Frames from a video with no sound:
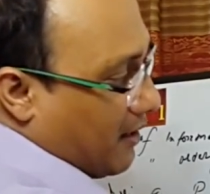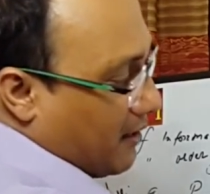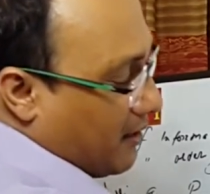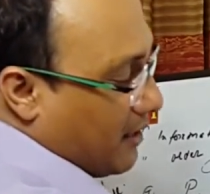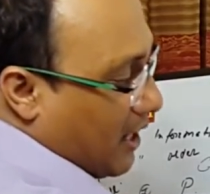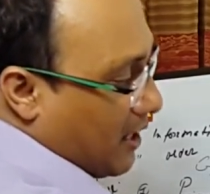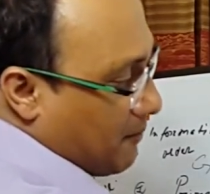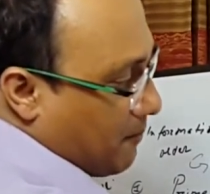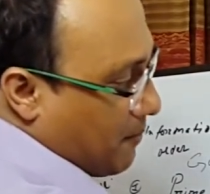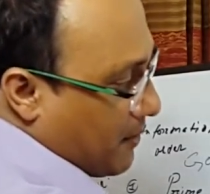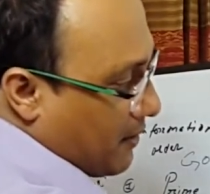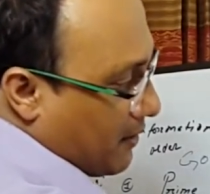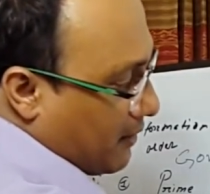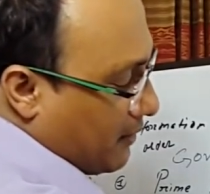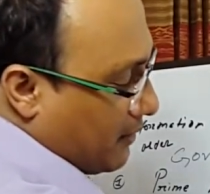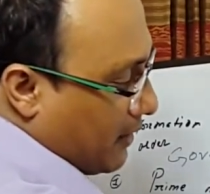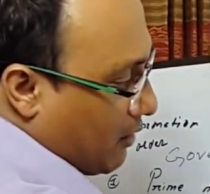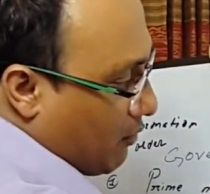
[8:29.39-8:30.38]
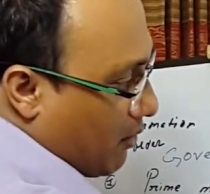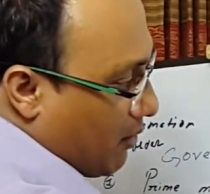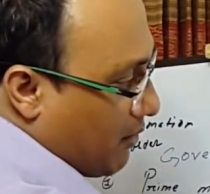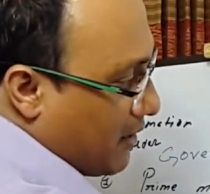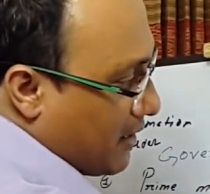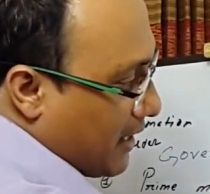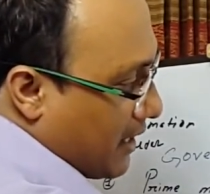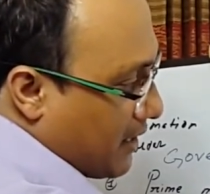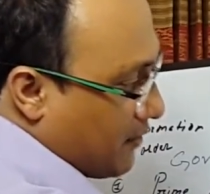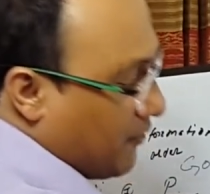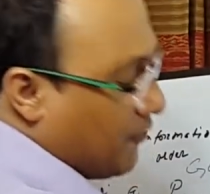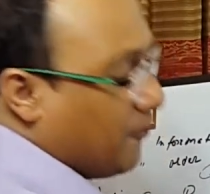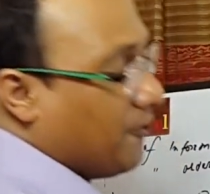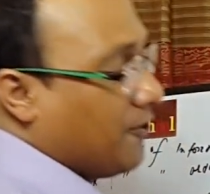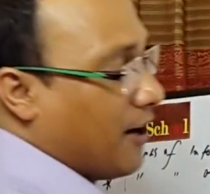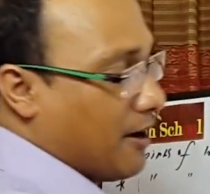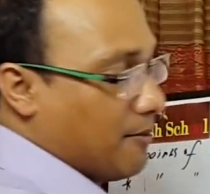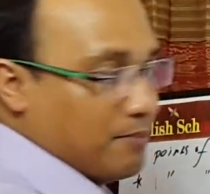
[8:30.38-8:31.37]
that one will get
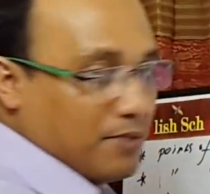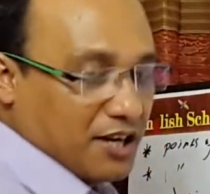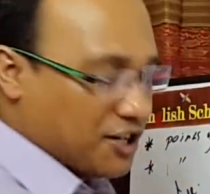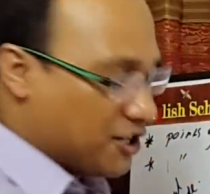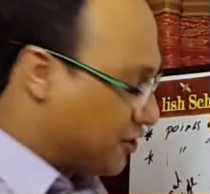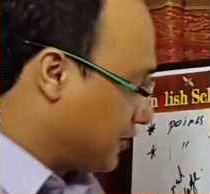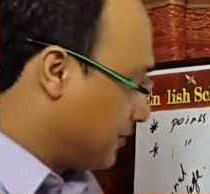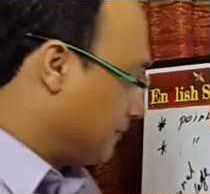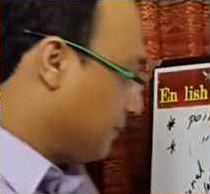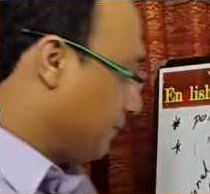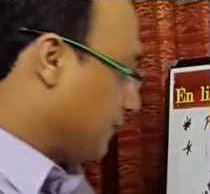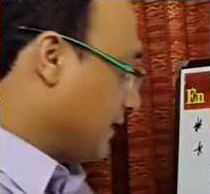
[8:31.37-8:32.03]
5 minutes,